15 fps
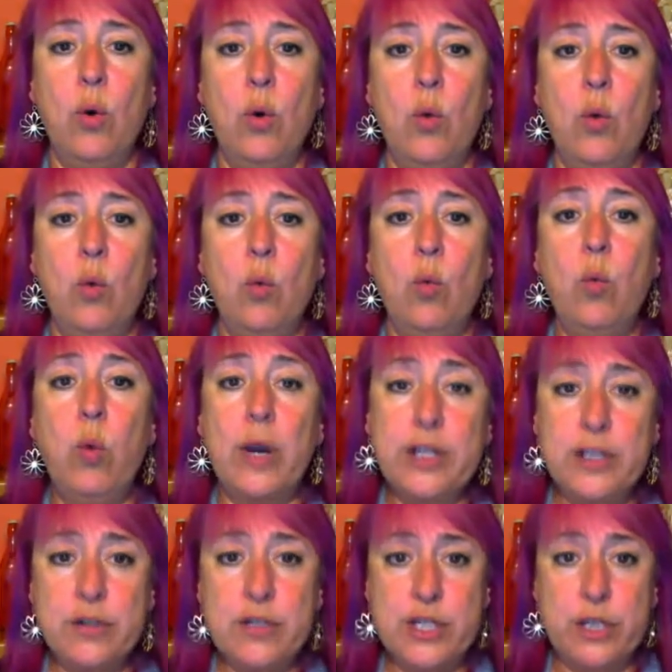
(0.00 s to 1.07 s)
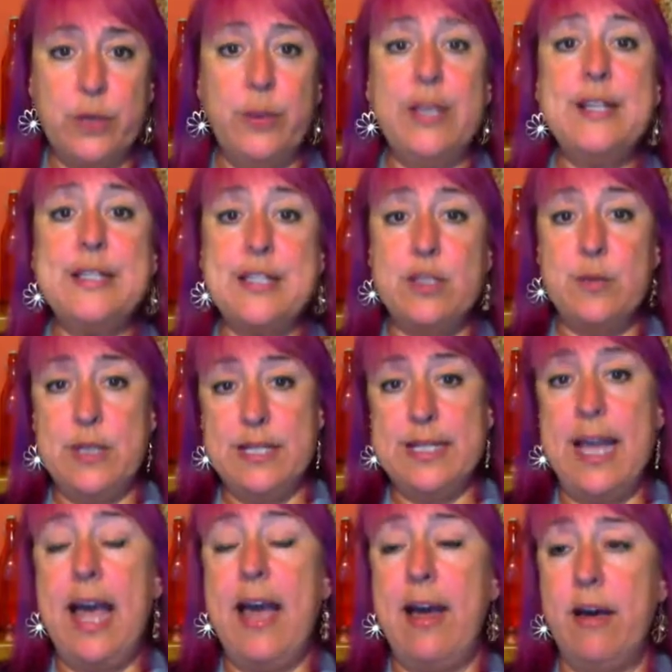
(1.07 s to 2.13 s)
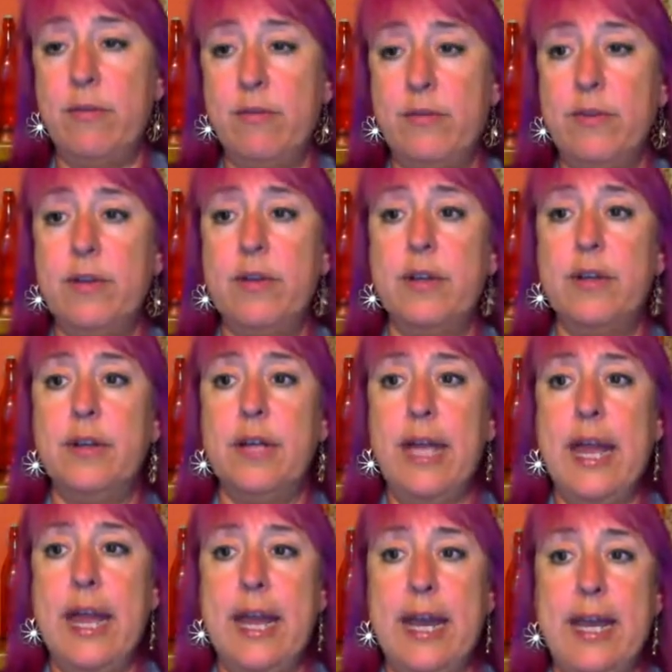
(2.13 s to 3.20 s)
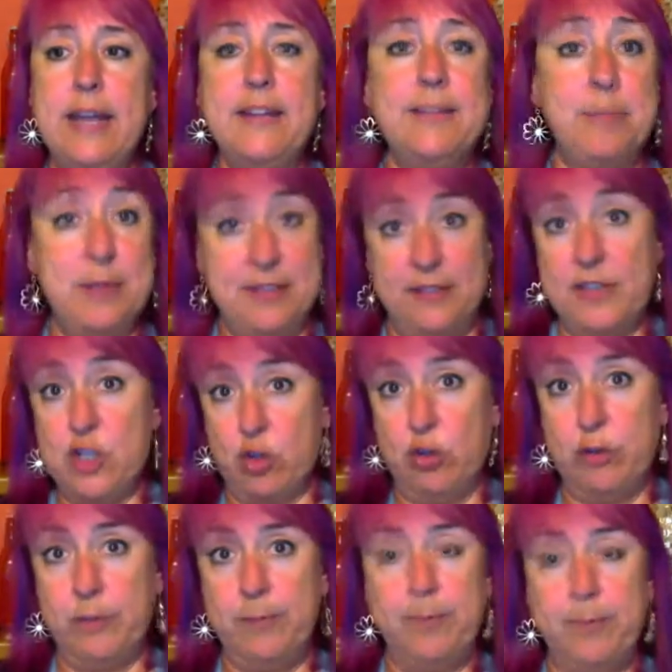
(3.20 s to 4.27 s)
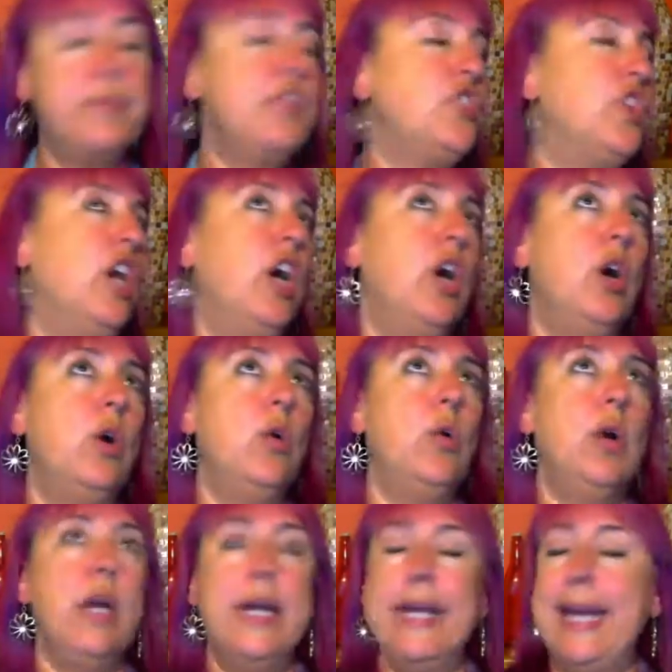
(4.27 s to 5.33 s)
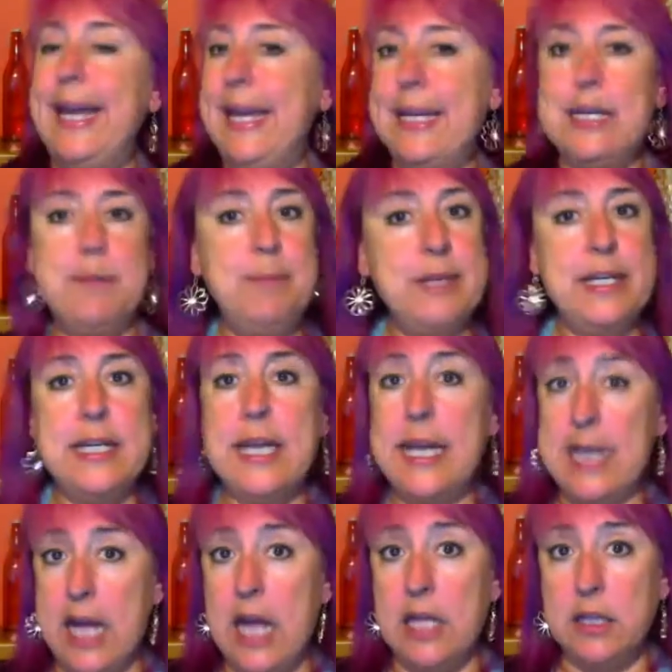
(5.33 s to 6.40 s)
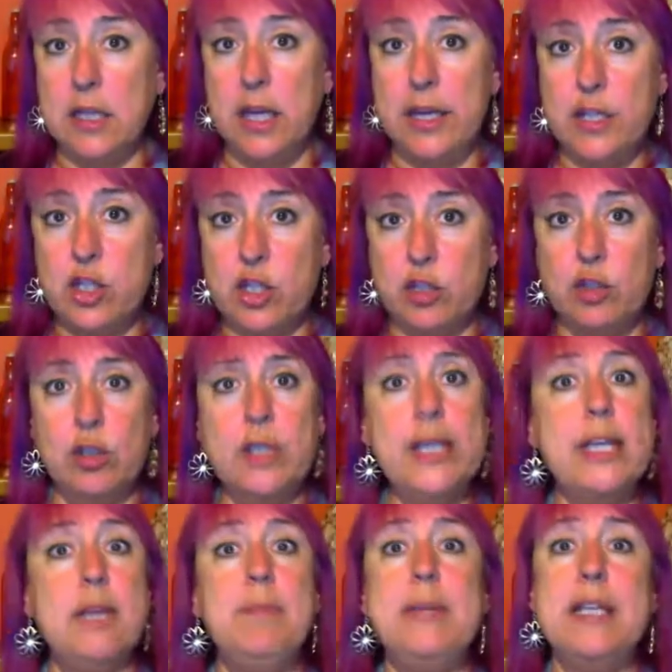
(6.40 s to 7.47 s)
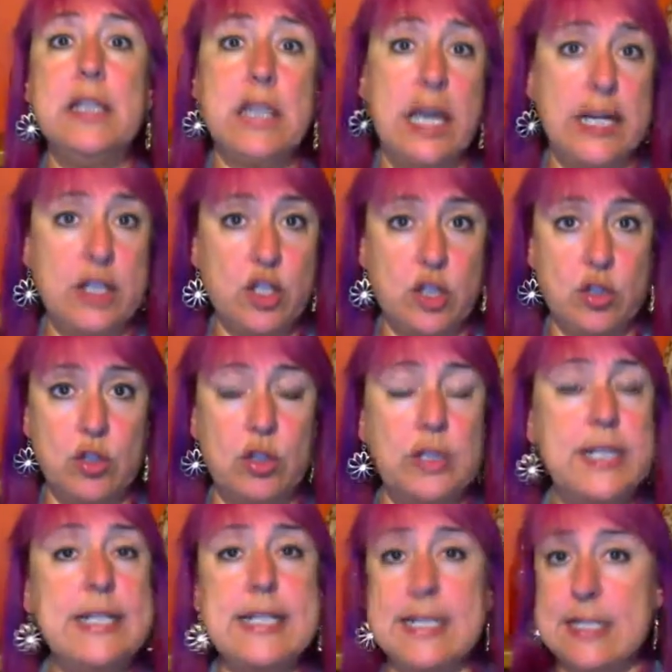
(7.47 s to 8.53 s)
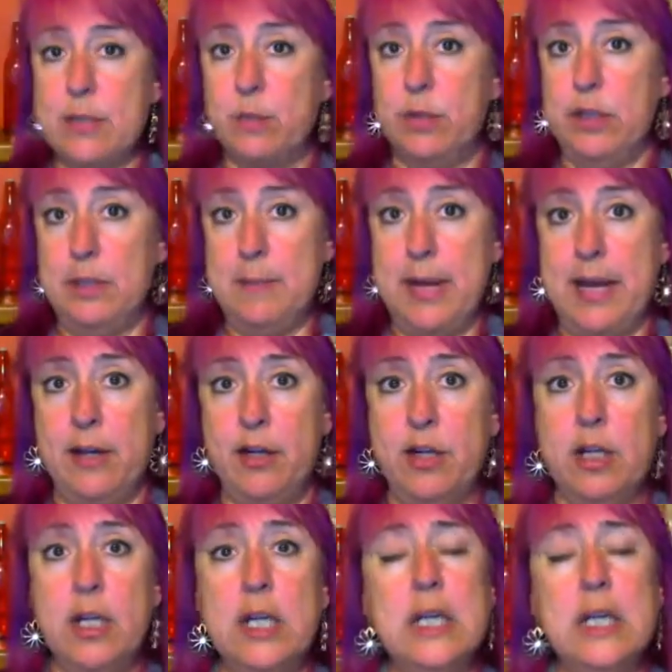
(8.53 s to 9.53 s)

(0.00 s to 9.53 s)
what you do is you need to have a specific journal. So it can be an unlined journal. It can be a lined journal. It doesn't really matter.